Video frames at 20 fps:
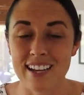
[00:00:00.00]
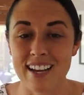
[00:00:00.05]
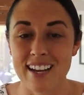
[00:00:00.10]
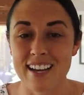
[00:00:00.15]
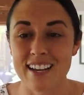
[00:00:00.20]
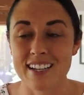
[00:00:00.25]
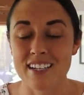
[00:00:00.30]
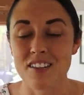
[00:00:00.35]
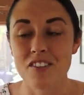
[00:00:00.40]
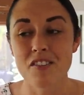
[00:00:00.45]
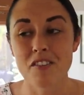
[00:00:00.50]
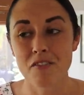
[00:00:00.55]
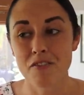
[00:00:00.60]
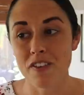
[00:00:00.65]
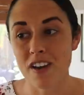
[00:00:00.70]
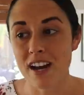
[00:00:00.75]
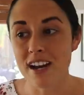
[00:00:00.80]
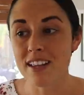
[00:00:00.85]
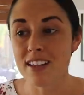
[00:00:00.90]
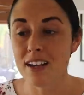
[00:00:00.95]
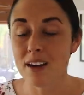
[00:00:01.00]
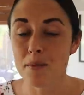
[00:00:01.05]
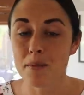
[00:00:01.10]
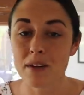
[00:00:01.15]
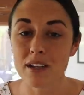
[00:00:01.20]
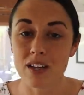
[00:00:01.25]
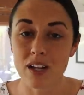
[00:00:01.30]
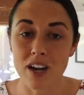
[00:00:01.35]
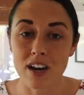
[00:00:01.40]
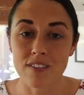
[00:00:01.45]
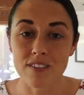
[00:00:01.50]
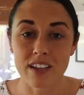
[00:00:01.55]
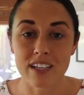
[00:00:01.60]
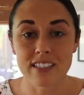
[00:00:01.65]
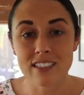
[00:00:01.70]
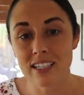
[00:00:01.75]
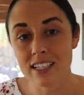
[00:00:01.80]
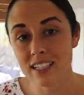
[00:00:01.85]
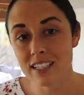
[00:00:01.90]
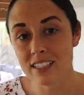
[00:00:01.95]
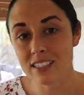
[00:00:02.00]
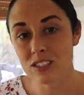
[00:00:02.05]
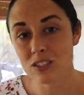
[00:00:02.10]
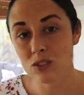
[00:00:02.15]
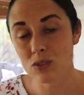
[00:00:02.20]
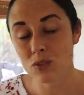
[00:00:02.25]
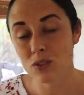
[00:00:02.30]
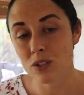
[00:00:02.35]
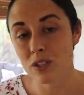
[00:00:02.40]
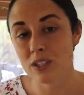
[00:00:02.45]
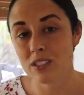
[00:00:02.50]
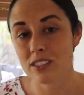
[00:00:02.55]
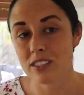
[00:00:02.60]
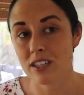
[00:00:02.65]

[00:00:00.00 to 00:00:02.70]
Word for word: and you can find them in a lot of like deli stores.